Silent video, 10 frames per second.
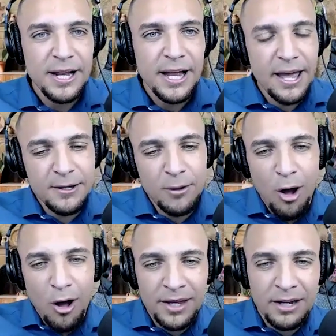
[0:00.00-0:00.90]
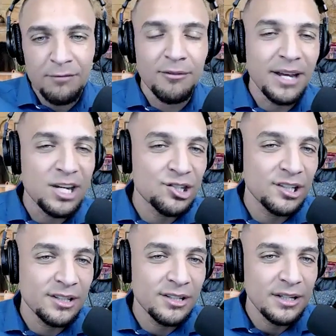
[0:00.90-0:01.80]
And all that
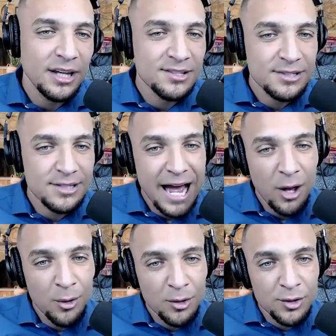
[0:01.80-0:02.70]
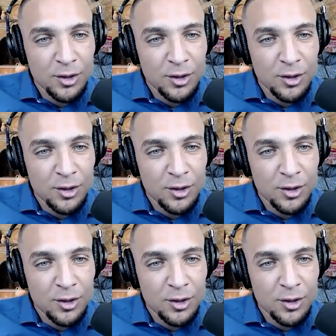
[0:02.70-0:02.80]
information is now